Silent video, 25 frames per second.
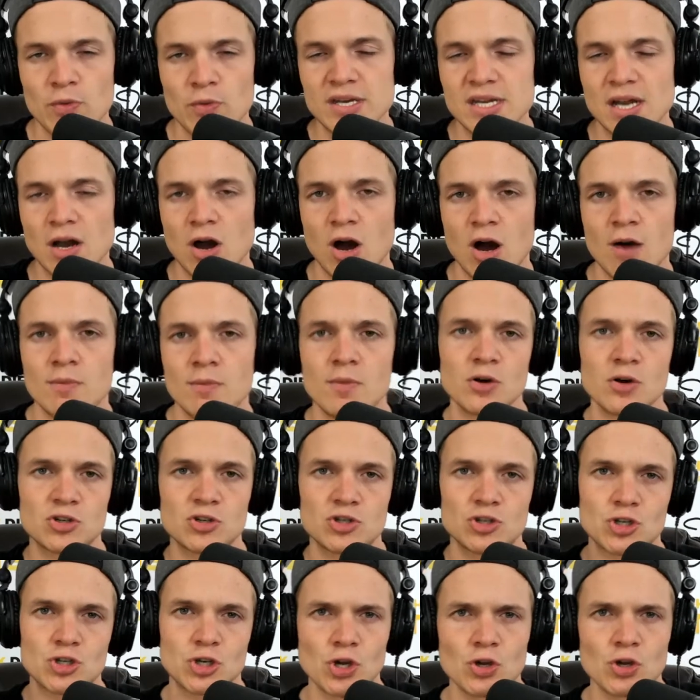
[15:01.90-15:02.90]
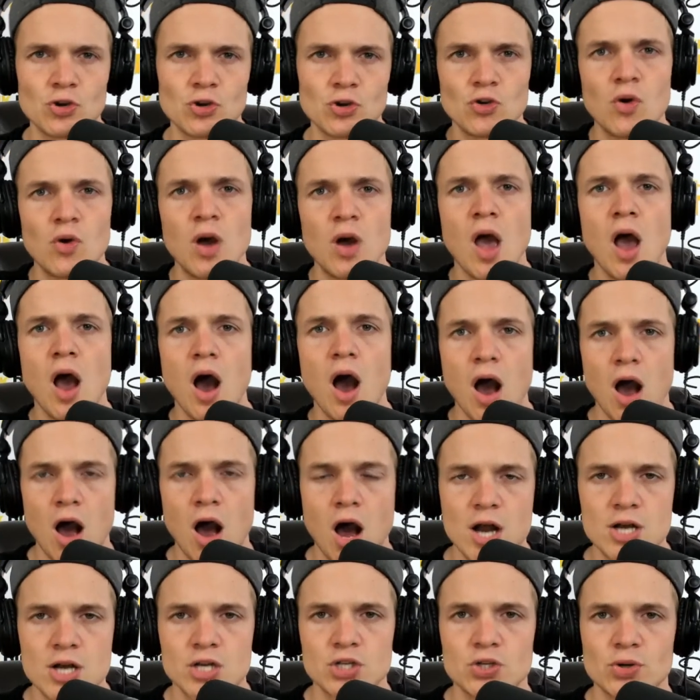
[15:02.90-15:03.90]
did almost
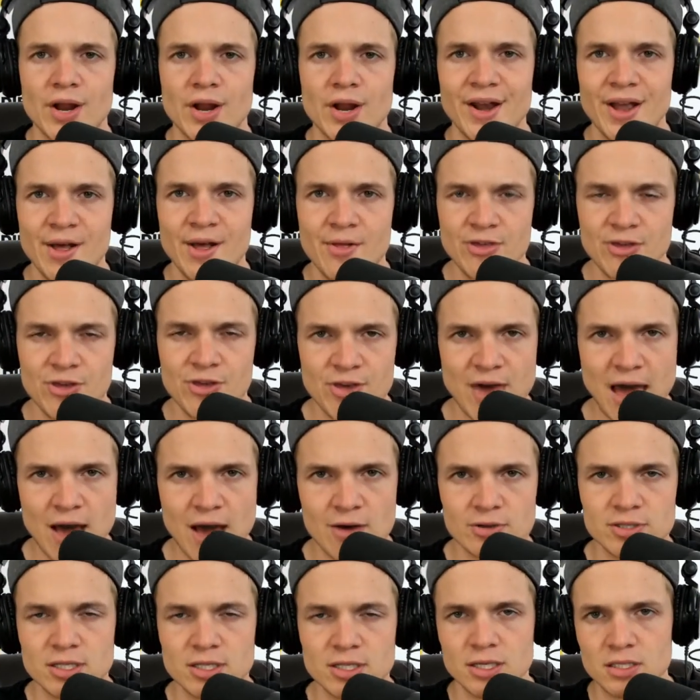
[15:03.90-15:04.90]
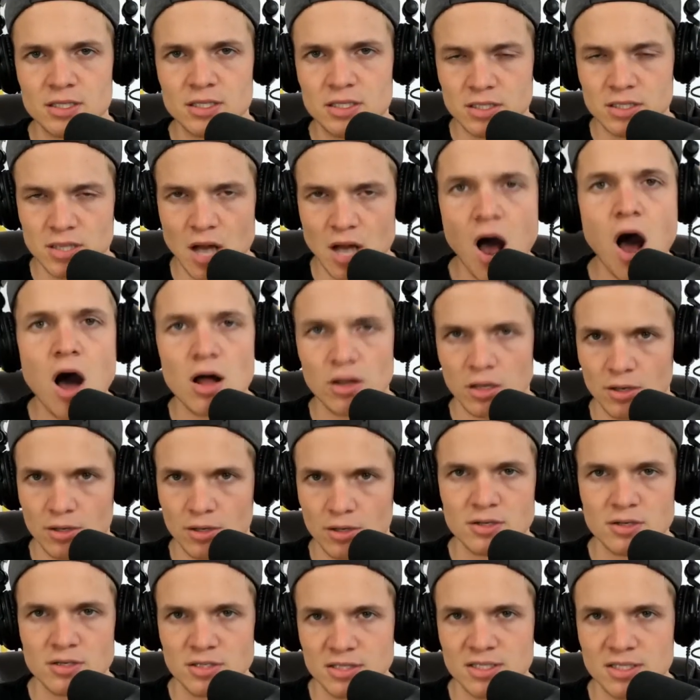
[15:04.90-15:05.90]

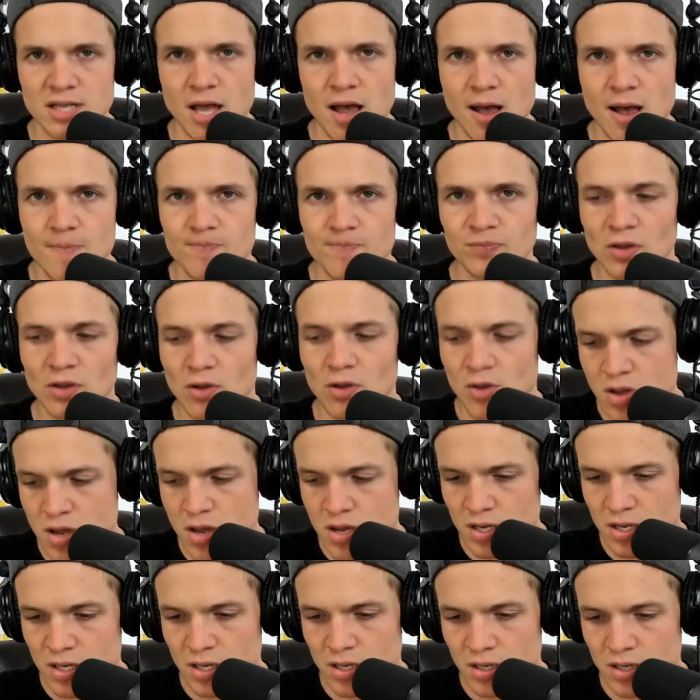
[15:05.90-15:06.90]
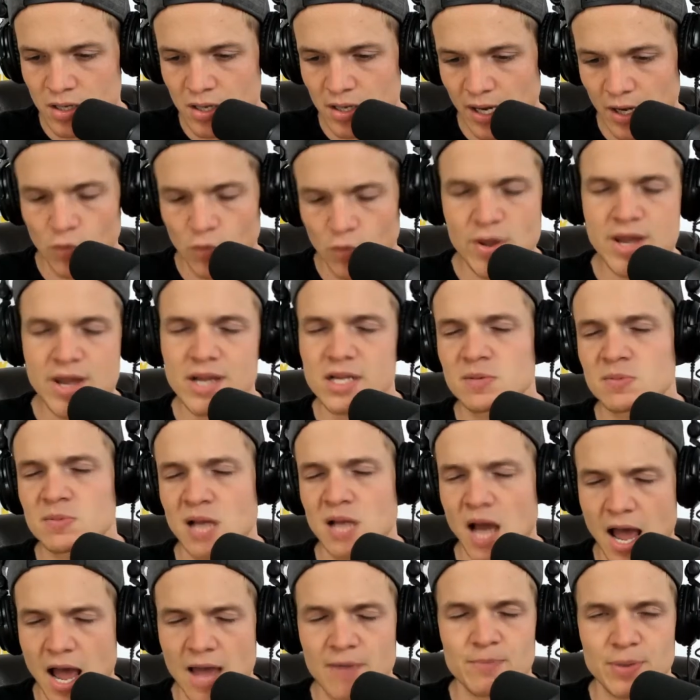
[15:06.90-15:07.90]
$200,000 in a week's
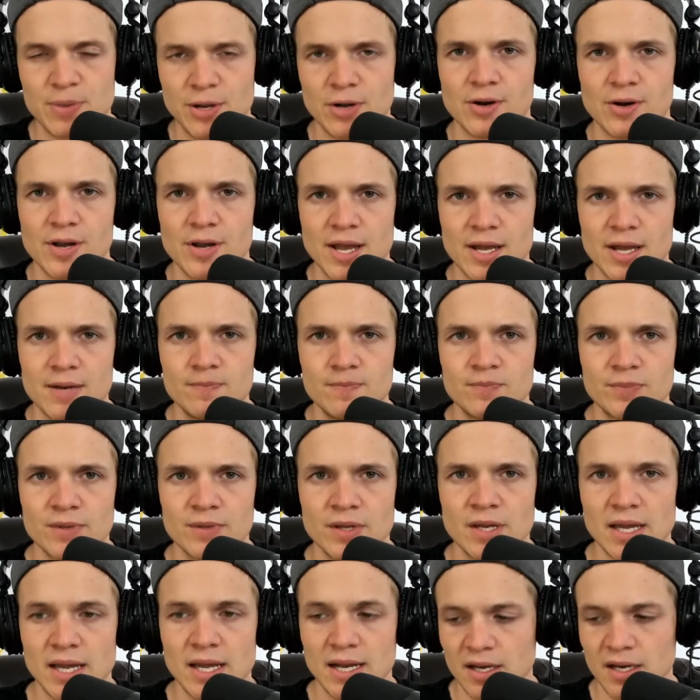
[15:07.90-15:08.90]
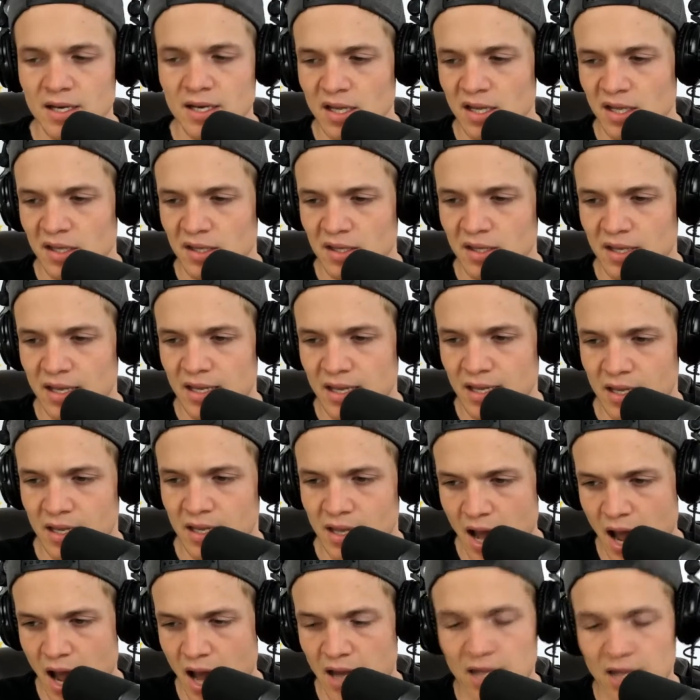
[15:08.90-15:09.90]
time period in
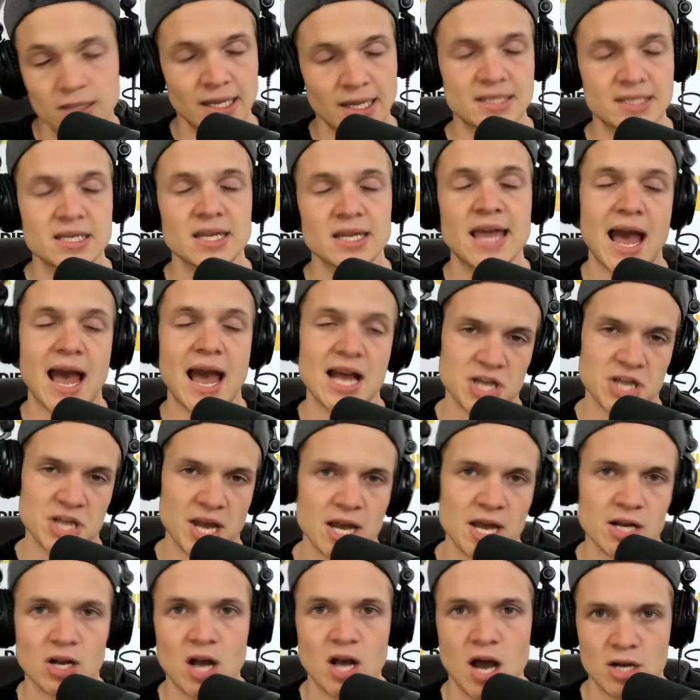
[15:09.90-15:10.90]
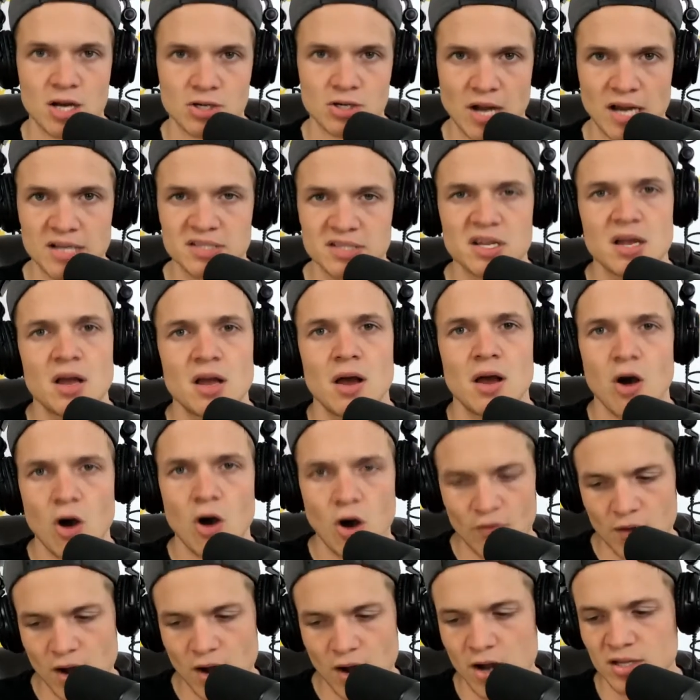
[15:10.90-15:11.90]
collected cash and contracts.
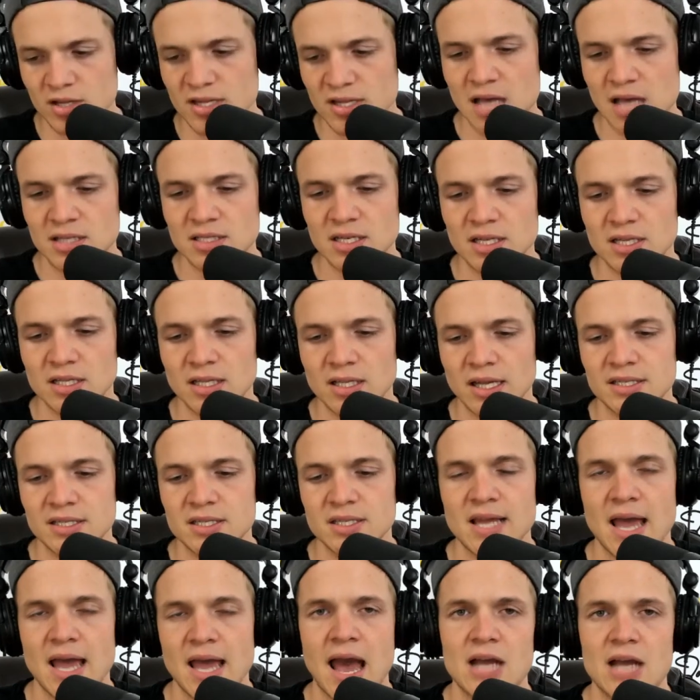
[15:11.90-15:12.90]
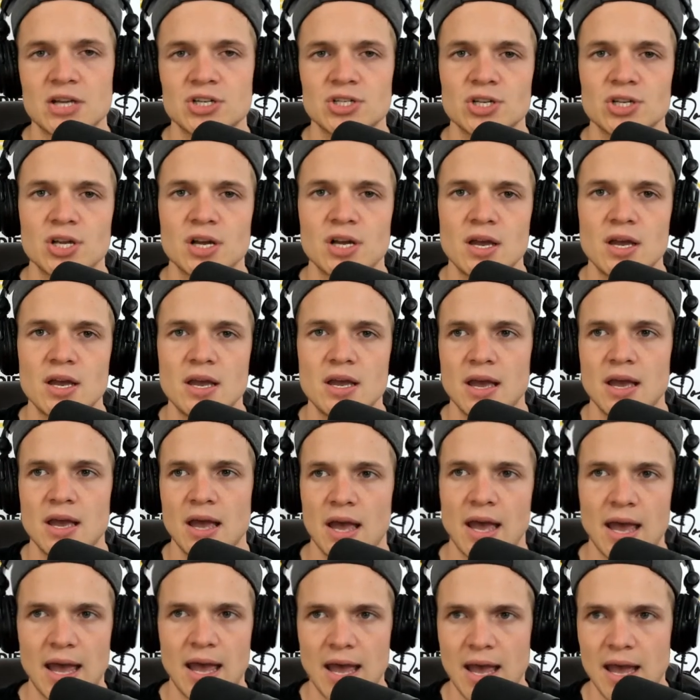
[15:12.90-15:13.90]
Over $100,000 in collected cash
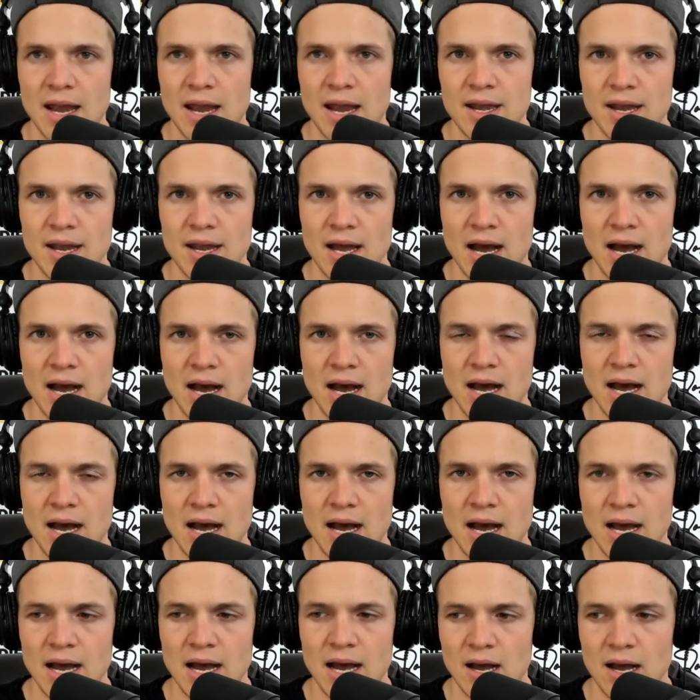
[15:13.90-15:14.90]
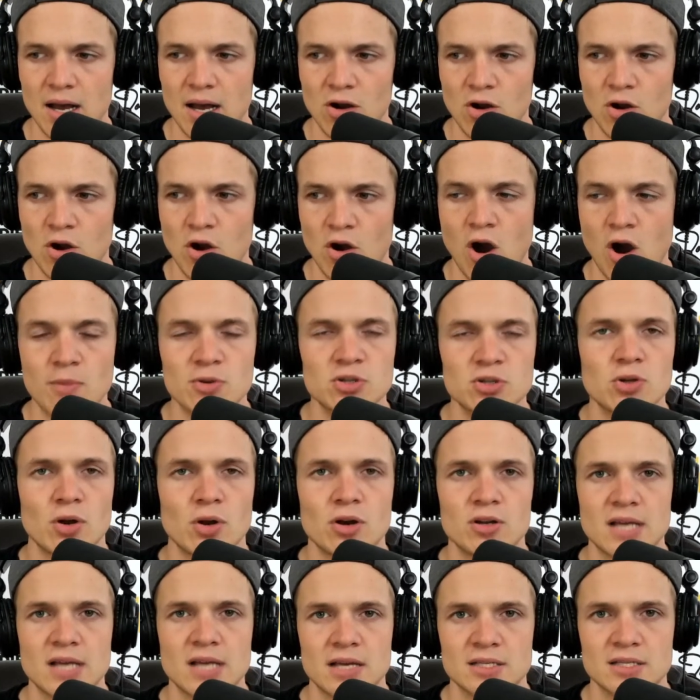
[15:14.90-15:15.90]
and almost
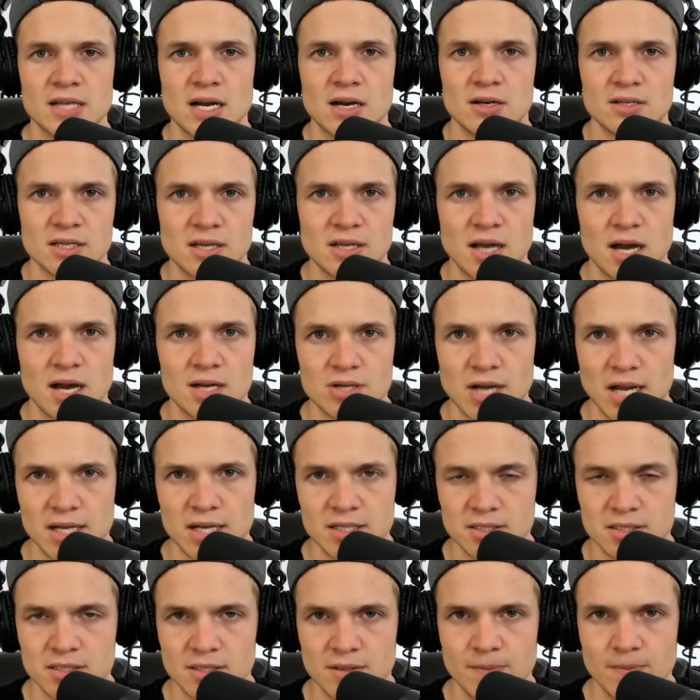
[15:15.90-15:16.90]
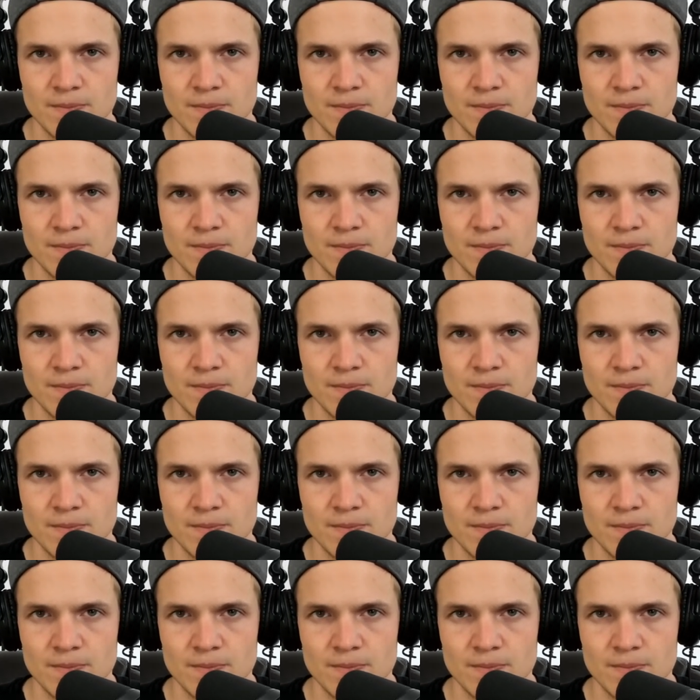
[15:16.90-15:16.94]
$200,000 in contracts.